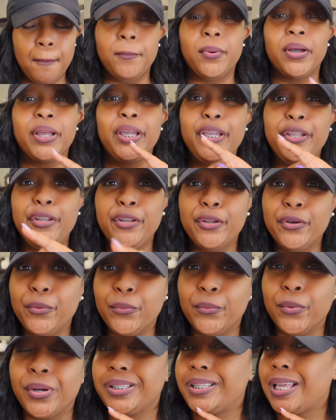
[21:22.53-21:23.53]
but he knew
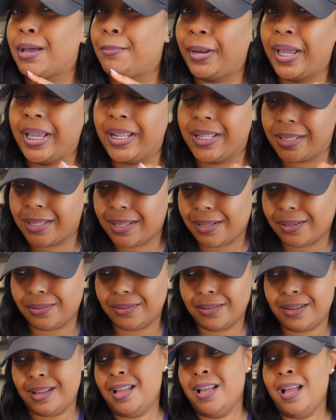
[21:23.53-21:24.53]
once I played the
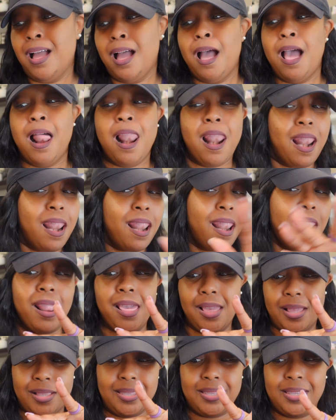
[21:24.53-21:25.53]
song.
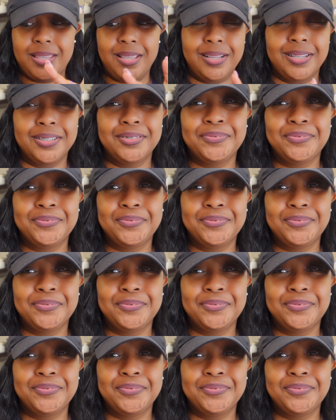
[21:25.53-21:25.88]
Listen.